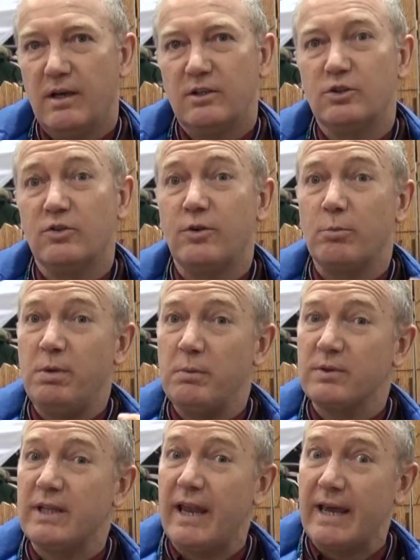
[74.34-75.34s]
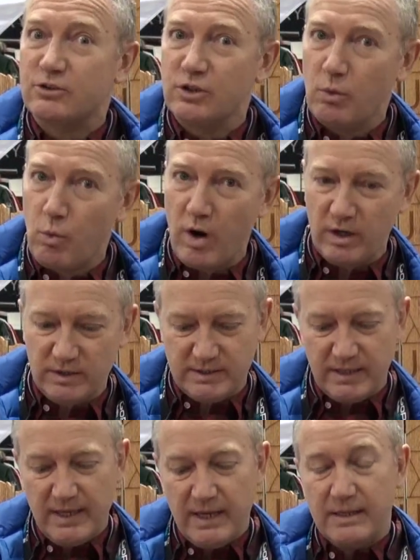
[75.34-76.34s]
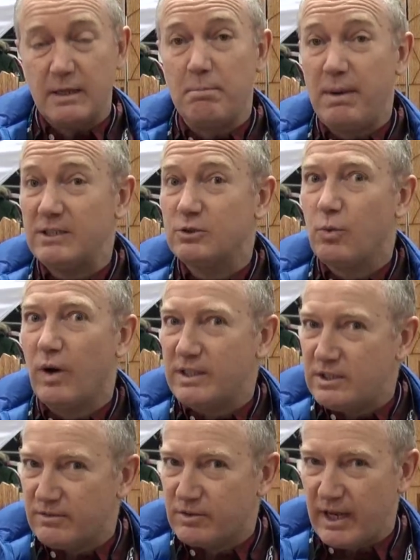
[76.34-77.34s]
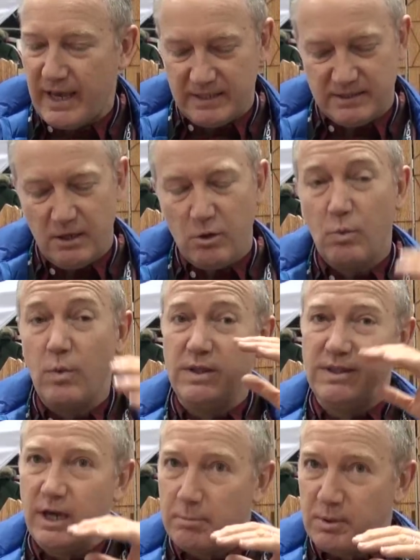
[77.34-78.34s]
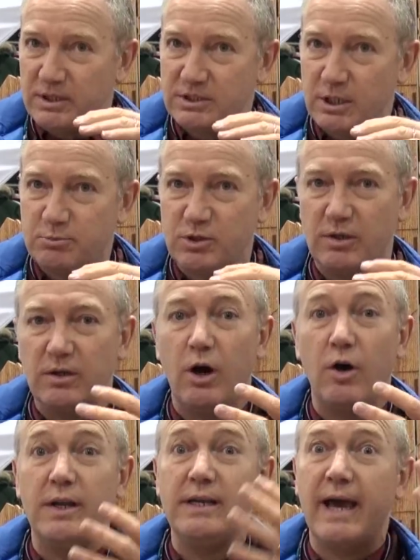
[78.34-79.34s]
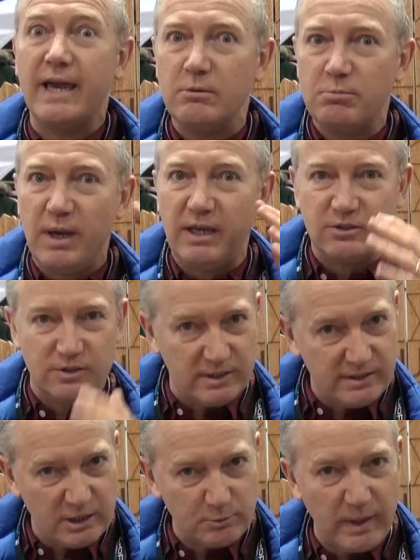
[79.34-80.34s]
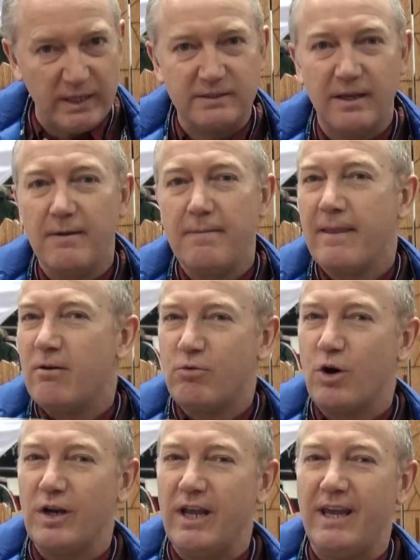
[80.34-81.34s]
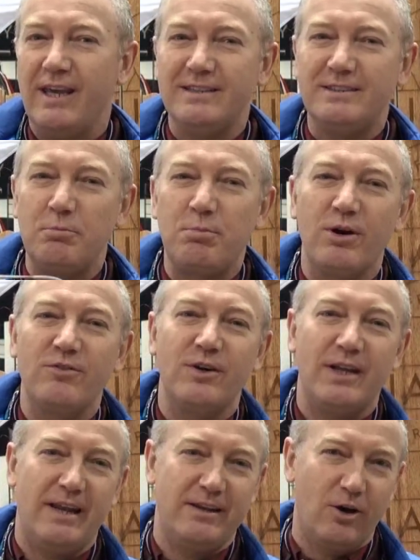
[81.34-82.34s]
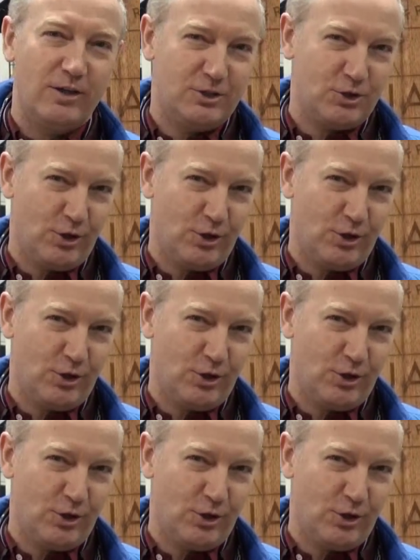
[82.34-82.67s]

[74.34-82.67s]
So for people that actually want the best quality of glass with their prescription on a 9 base or the 6 base, Vuarnet is the perfect and only